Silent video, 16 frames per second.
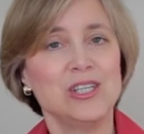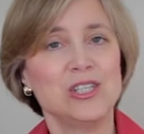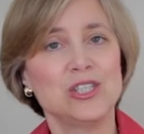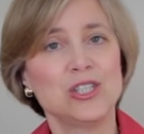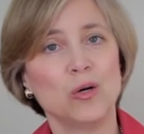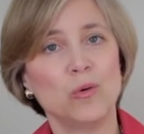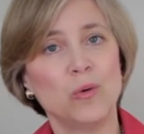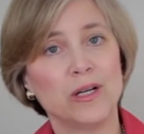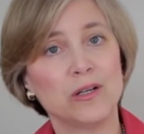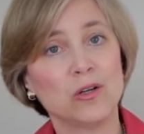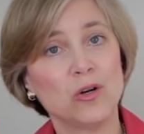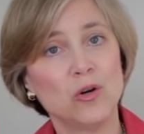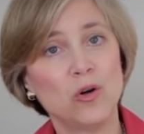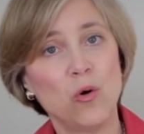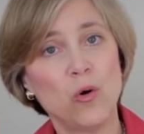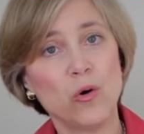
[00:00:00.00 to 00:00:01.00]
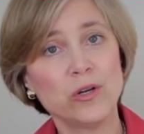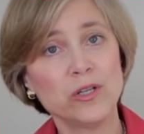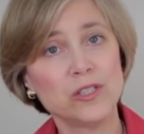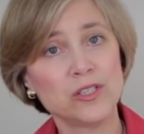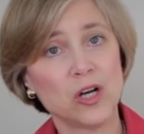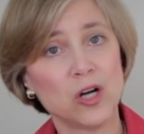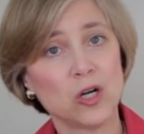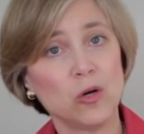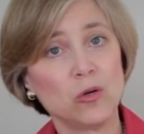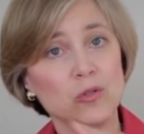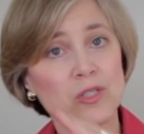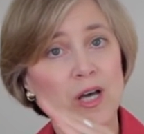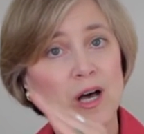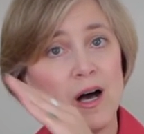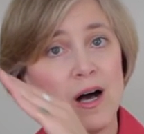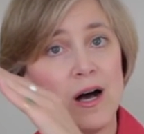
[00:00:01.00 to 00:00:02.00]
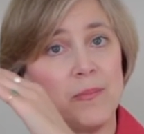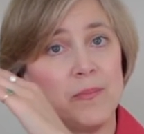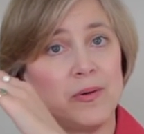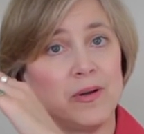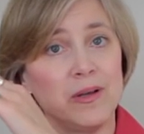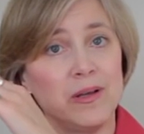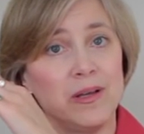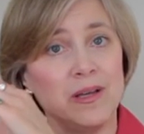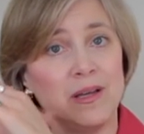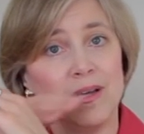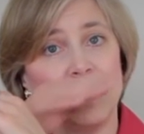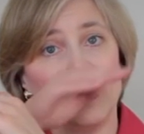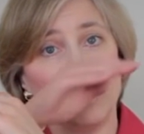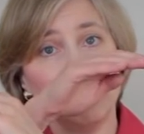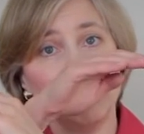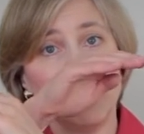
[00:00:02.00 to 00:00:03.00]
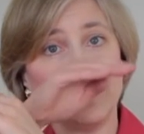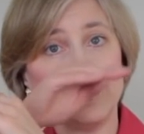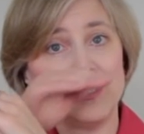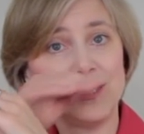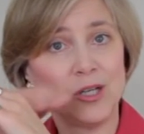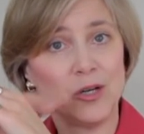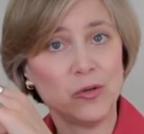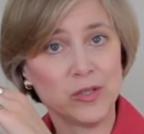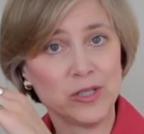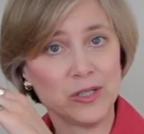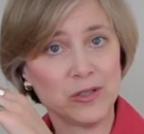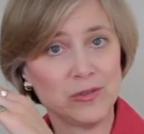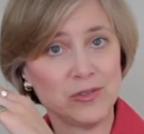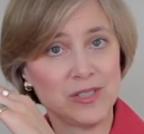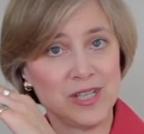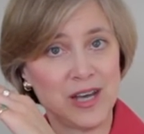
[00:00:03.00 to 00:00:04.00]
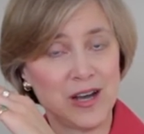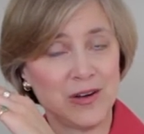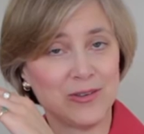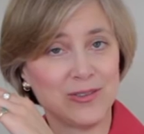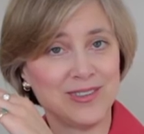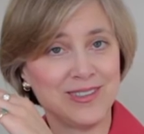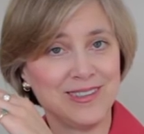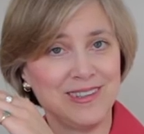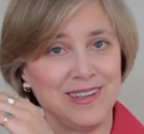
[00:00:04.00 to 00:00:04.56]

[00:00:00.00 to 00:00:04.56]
So when cortisol goes up, melatonin goes down.